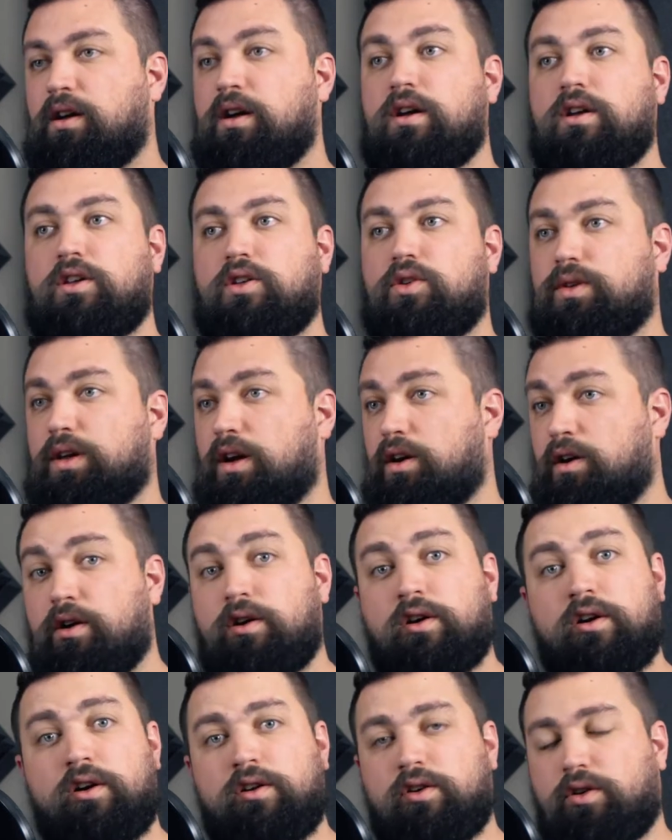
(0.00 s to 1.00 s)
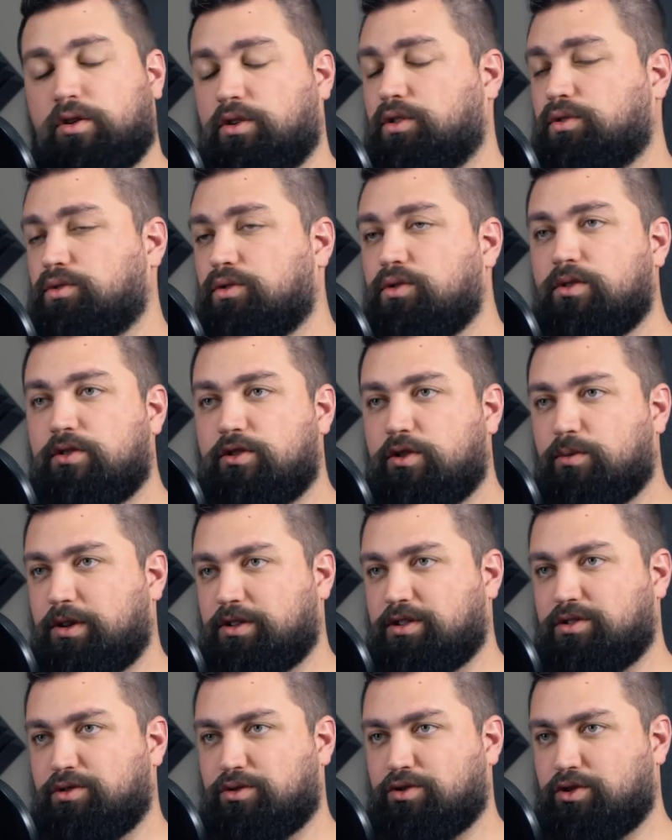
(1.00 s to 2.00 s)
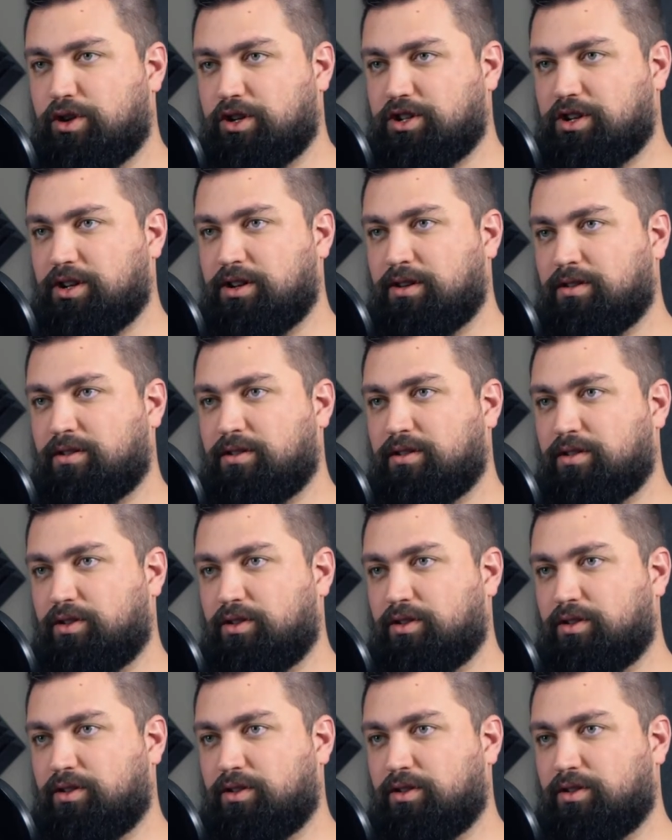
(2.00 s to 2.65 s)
you get hurt or you lose too much nutrition